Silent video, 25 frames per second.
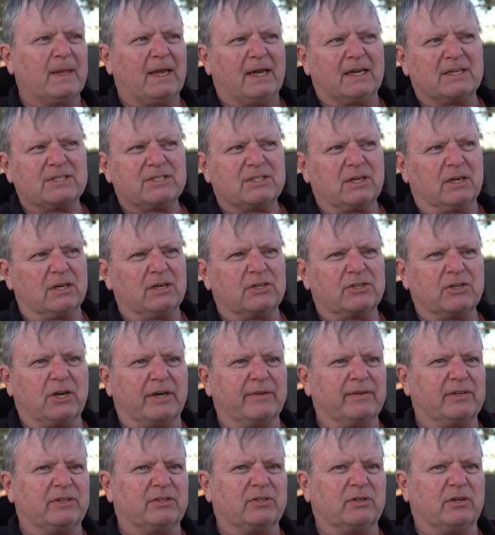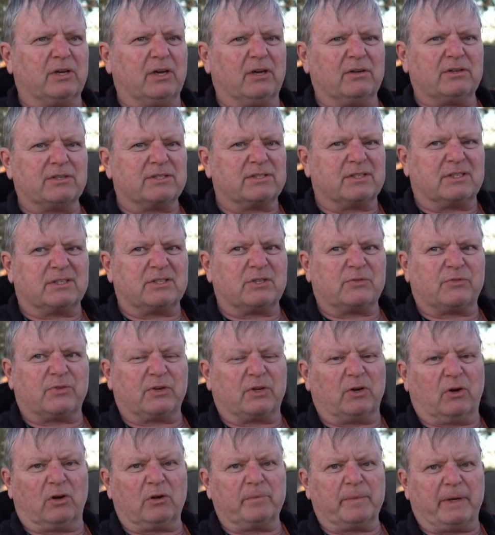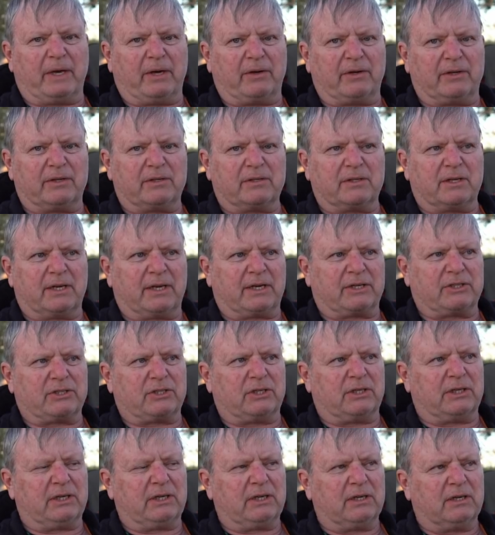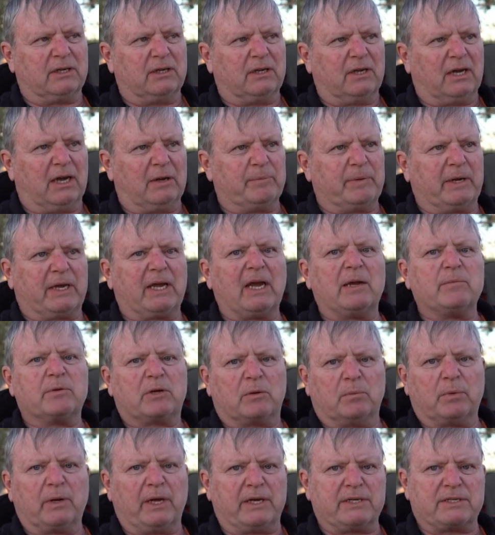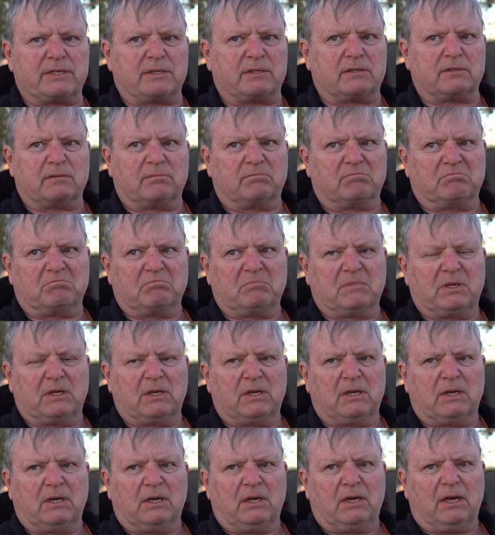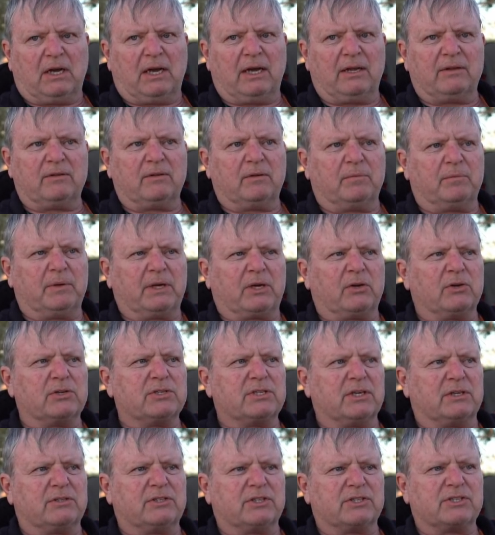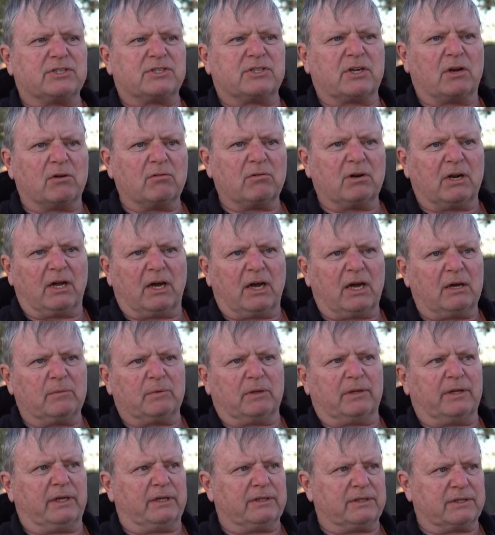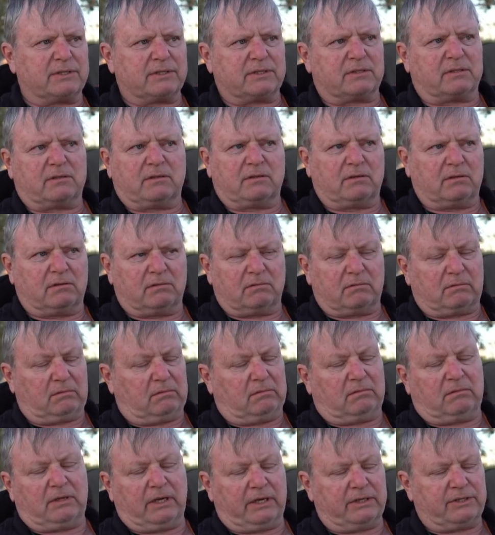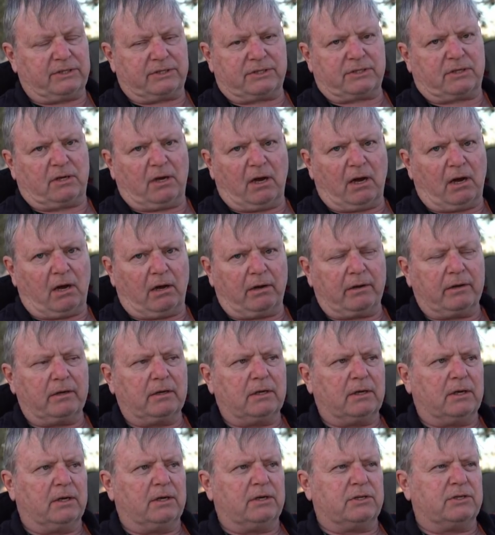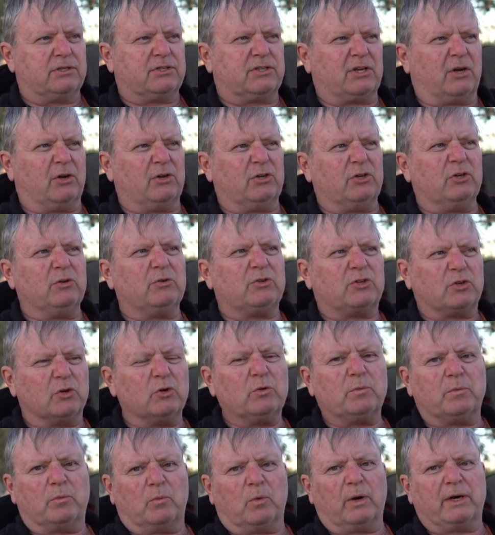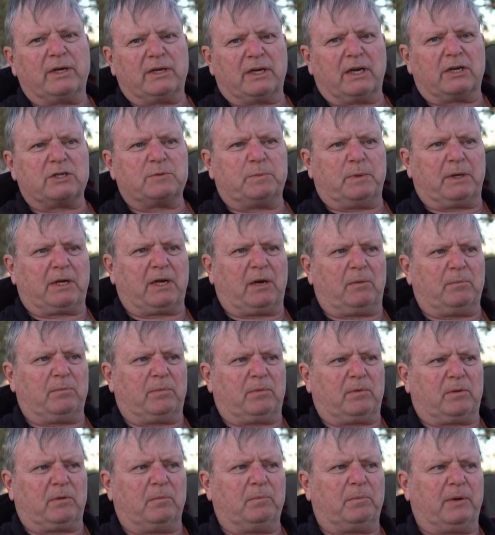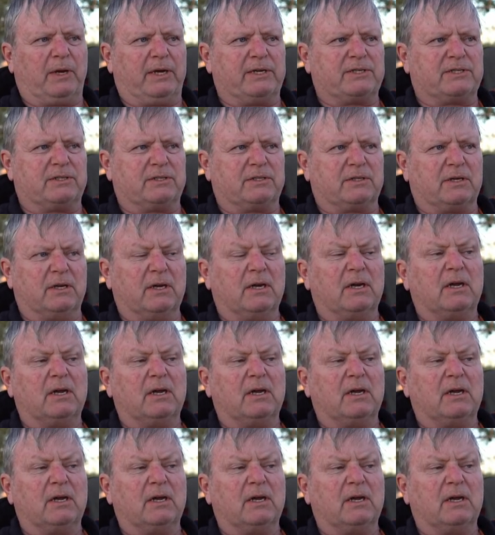I started driving Toyotas and I just forgot about it, actually. I became complacent. And because they're just so reliable, and they just are. So one does become complacent.